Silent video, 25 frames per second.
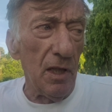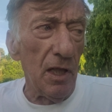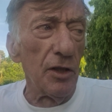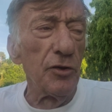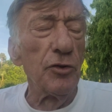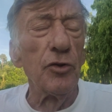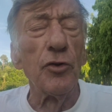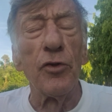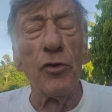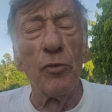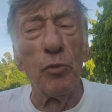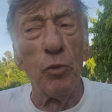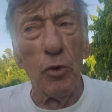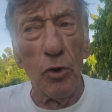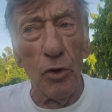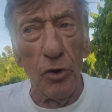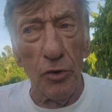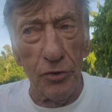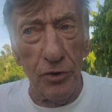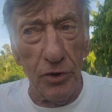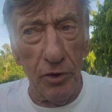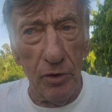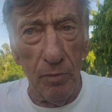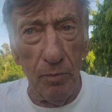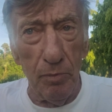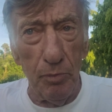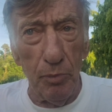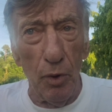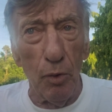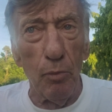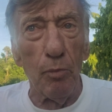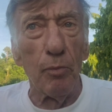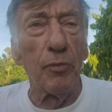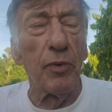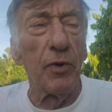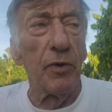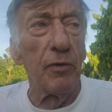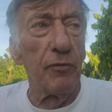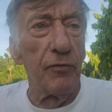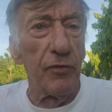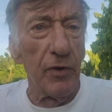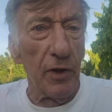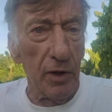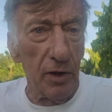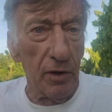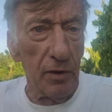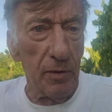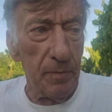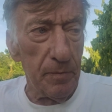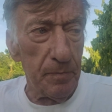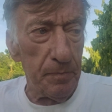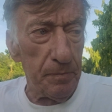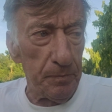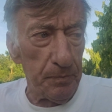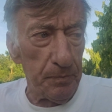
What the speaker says: another water pump fella.